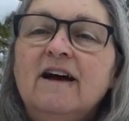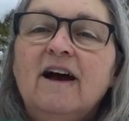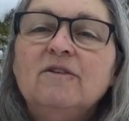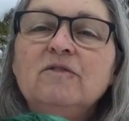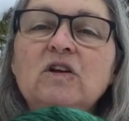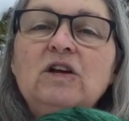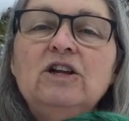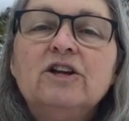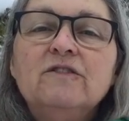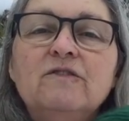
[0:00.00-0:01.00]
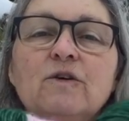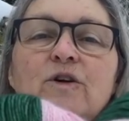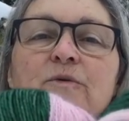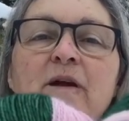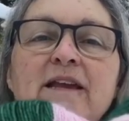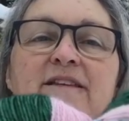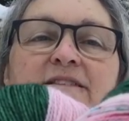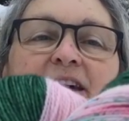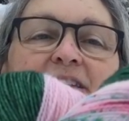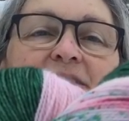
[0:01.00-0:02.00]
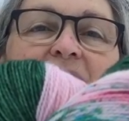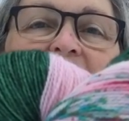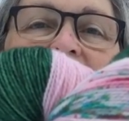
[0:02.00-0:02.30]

I'm really looking forward to making socks out